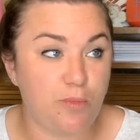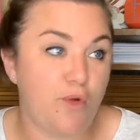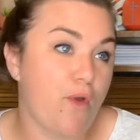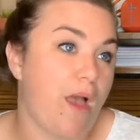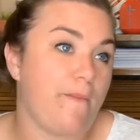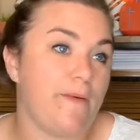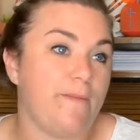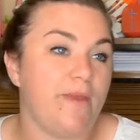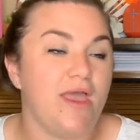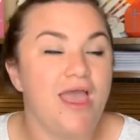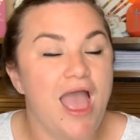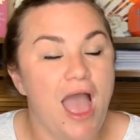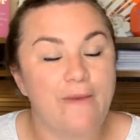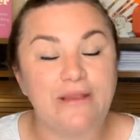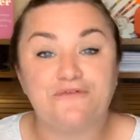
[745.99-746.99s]
Probably,
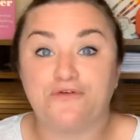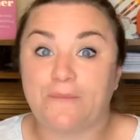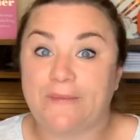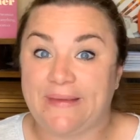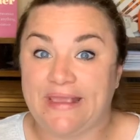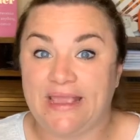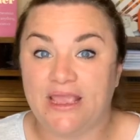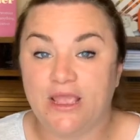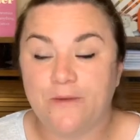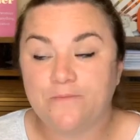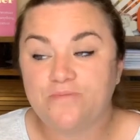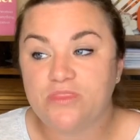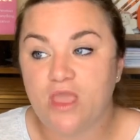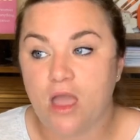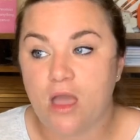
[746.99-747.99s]
I mean, for me,
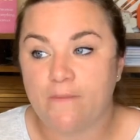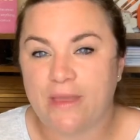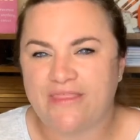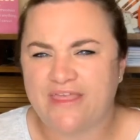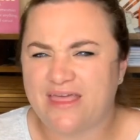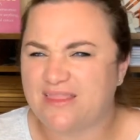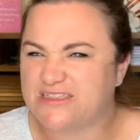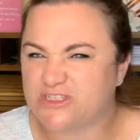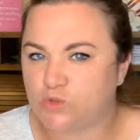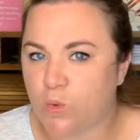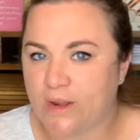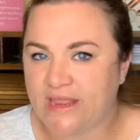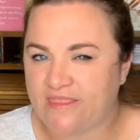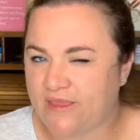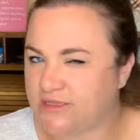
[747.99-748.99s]
um, I think I listed
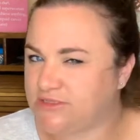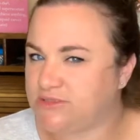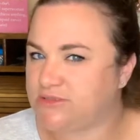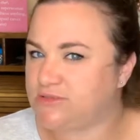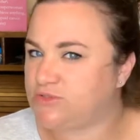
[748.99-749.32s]
20 things,